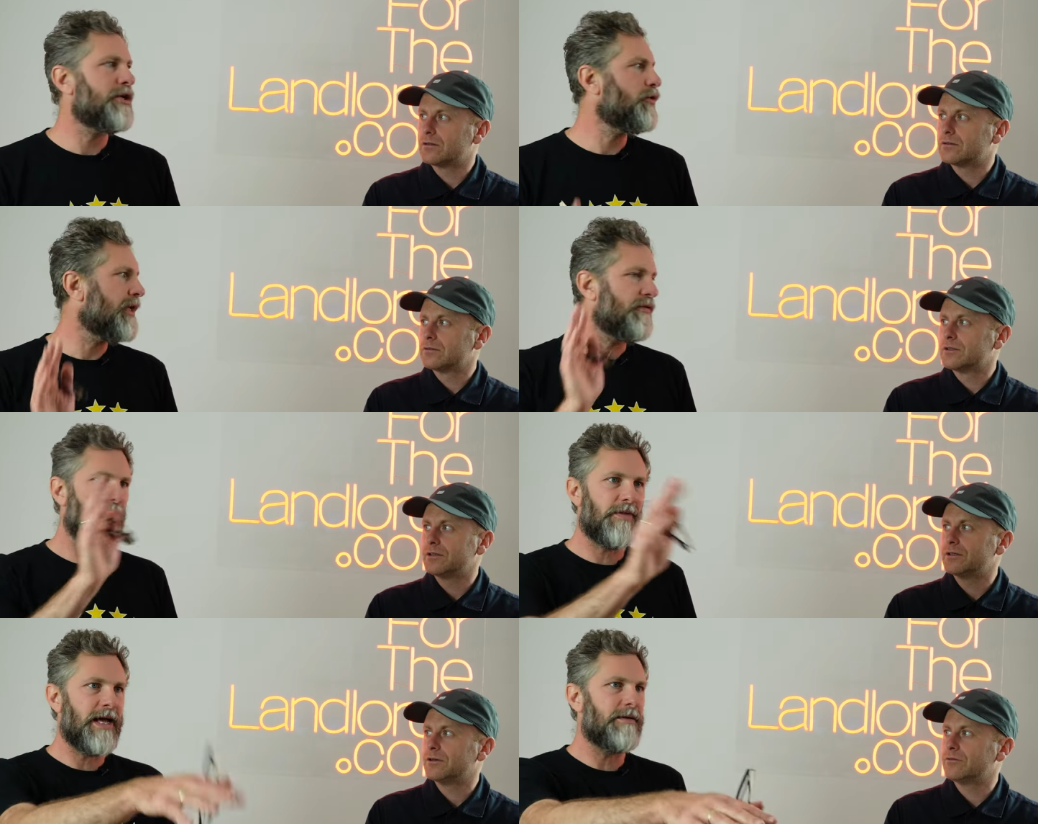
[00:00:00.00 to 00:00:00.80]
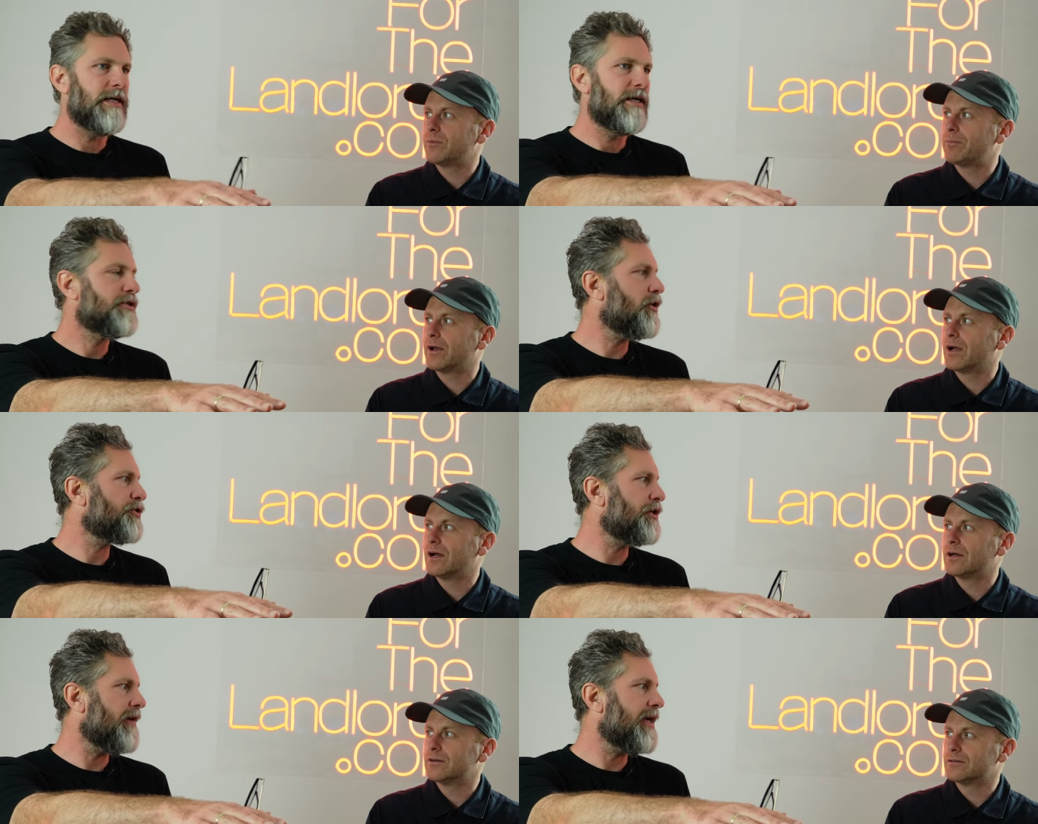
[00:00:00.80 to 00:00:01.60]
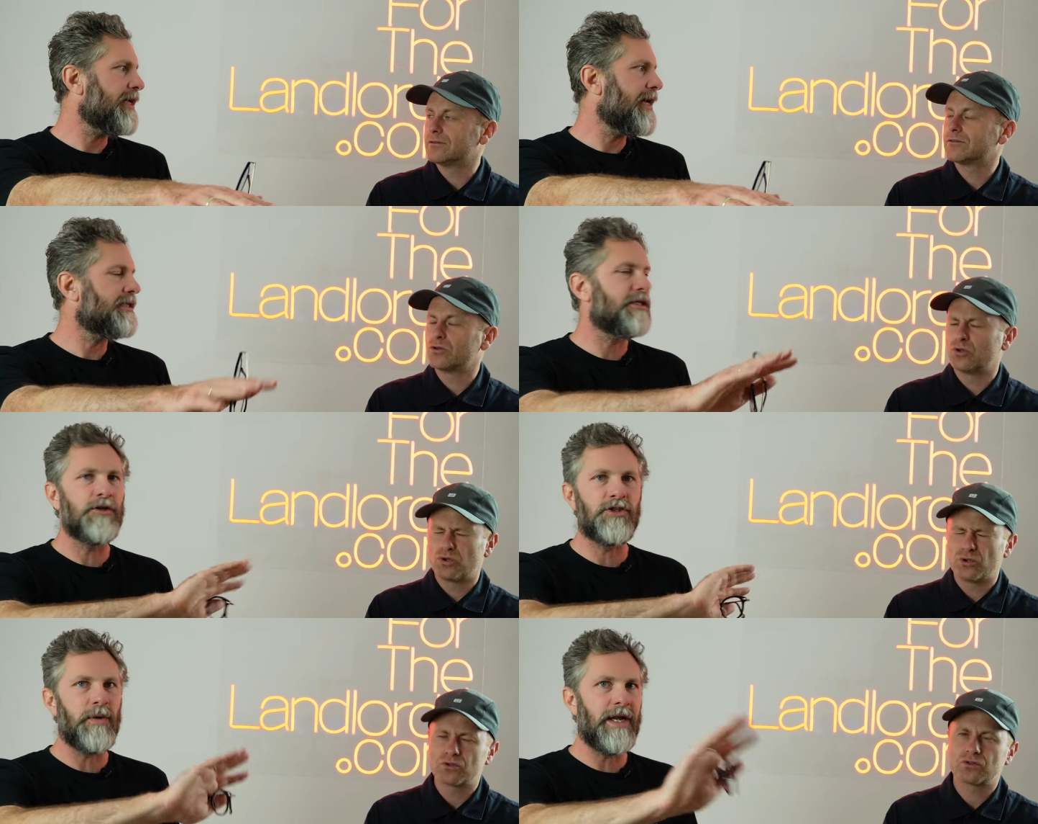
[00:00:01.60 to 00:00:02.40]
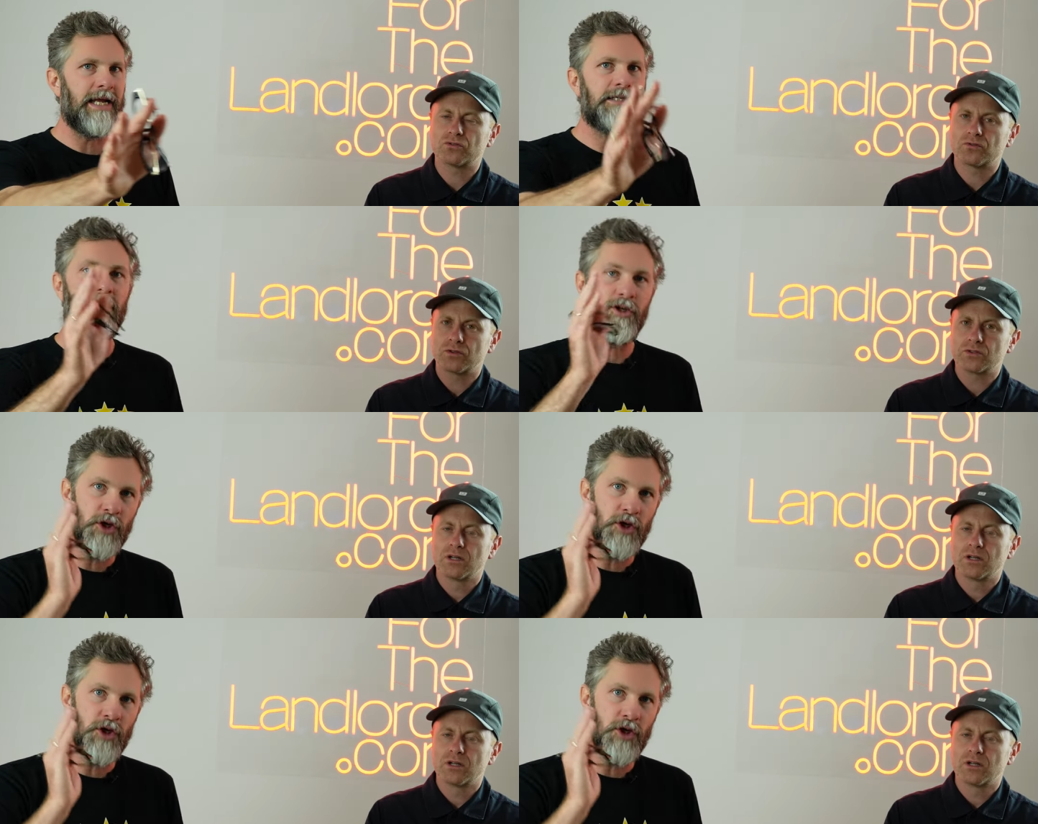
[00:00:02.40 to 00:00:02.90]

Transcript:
Speaker 1: you'll live with that dodgy radiator, you'll do it later.